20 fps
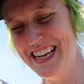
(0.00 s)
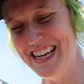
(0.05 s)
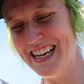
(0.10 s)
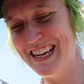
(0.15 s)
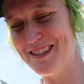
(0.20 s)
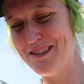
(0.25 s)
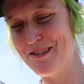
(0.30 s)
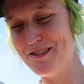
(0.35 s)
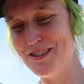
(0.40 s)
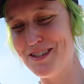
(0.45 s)

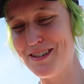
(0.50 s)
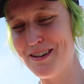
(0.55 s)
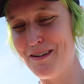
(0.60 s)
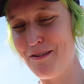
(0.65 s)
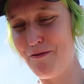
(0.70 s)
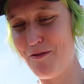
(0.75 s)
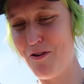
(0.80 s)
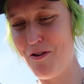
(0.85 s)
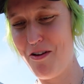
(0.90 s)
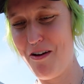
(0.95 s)
It's all just gonna
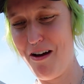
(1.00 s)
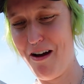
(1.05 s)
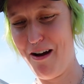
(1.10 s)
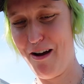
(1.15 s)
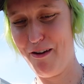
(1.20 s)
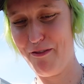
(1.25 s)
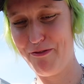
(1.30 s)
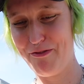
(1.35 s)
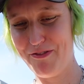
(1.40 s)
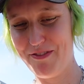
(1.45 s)
fall
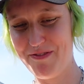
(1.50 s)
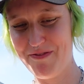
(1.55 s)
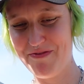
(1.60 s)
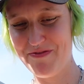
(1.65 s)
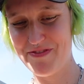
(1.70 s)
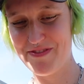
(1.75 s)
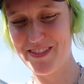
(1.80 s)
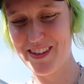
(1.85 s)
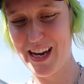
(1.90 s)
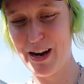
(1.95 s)
off.
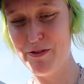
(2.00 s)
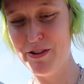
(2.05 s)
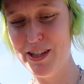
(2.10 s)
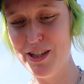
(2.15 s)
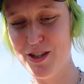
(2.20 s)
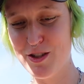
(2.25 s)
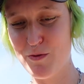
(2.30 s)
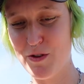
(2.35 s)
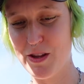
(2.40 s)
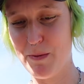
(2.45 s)
I really
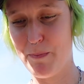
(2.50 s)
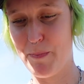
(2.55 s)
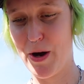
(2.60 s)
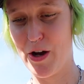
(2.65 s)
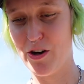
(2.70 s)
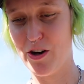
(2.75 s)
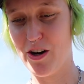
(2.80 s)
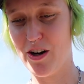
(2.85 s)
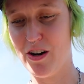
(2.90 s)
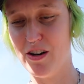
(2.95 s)
just want the
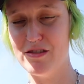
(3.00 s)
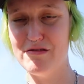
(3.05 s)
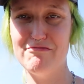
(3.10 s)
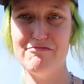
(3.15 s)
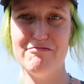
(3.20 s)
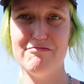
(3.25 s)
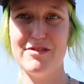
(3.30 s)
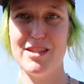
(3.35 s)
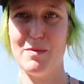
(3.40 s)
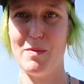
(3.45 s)
butter,
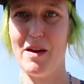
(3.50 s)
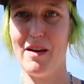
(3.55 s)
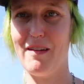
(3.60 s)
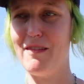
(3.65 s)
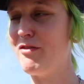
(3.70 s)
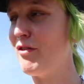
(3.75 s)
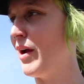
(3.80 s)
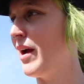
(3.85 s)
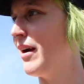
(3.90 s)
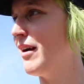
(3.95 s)
to be
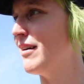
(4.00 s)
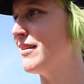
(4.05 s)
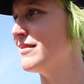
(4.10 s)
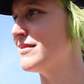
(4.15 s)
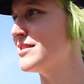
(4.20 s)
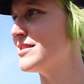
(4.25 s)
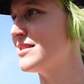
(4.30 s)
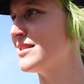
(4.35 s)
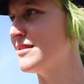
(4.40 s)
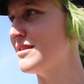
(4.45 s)
fair.
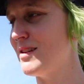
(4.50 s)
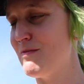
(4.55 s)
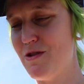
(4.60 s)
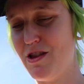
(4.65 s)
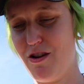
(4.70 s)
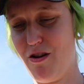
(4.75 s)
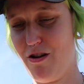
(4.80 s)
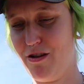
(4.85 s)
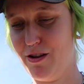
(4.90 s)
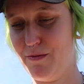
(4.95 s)
I mean
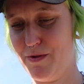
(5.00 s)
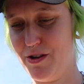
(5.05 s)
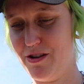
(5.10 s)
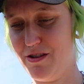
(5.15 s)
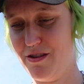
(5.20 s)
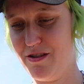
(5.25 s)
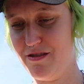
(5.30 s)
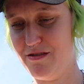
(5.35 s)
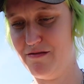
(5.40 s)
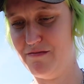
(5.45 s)
the garlic
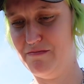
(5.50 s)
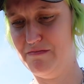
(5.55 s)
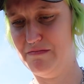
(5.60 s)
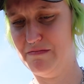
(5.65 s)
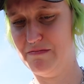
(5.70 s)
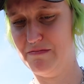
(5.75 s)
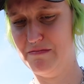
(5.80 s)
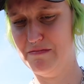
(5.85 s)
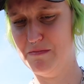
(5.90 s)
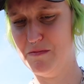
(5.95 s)
butter.
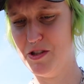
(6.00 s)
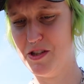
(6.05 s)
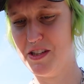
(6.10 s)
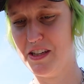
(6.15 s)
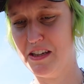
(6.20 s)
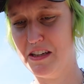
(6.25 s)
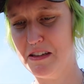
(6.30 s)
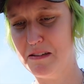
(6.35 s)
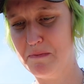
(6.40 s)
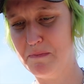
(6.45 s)
I'm just
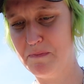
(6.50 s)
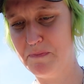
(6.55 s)
gonna.